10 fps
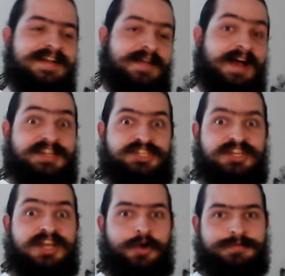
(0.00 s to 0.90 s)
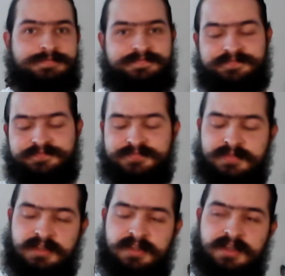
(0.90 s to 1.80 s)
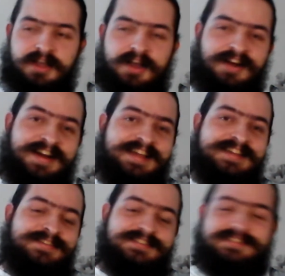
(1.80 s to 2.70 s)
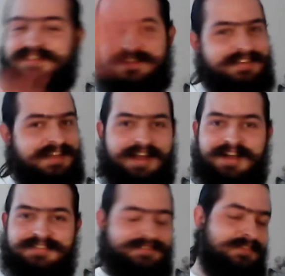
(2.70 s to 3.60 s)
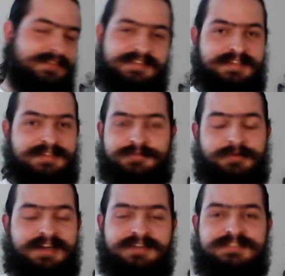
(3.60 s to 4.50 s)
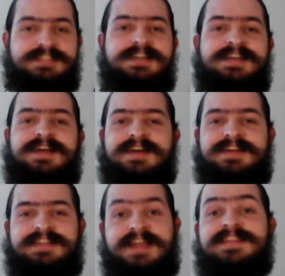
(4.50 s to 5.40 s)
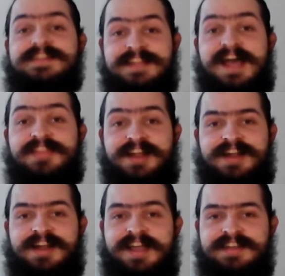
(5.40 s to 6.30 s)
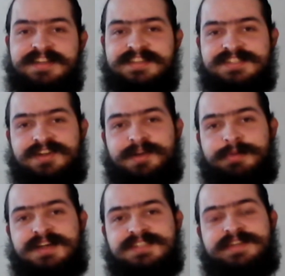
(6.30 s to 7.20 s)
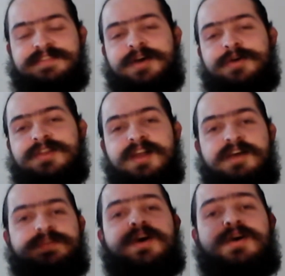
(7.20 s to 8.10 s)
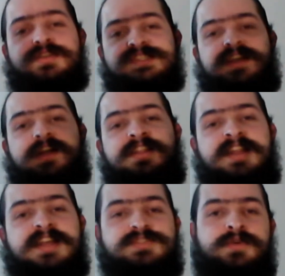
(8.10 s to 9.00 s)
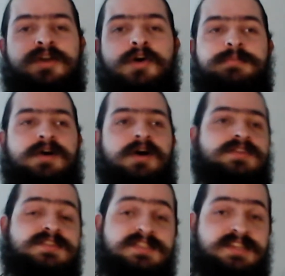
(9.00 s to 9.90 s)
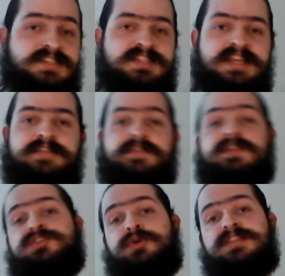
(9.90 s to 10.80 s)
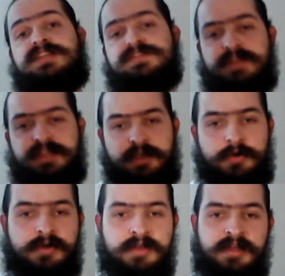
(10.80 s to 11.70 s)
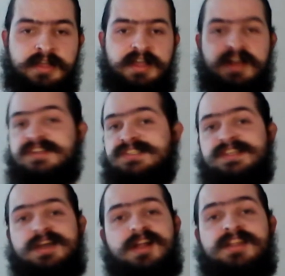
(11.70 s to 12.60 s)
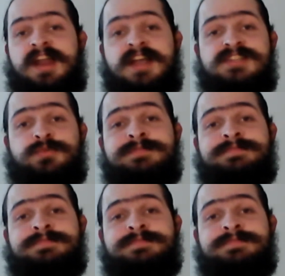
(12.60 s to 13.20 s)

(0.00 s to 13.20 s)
I should know. Alright, I'll. whatever. Ending that there. Ending this on a positive note. Love y'all. See y'all in the next one. Hope y'all stay safe and enjoy this video. And I'll see y'all in the next one.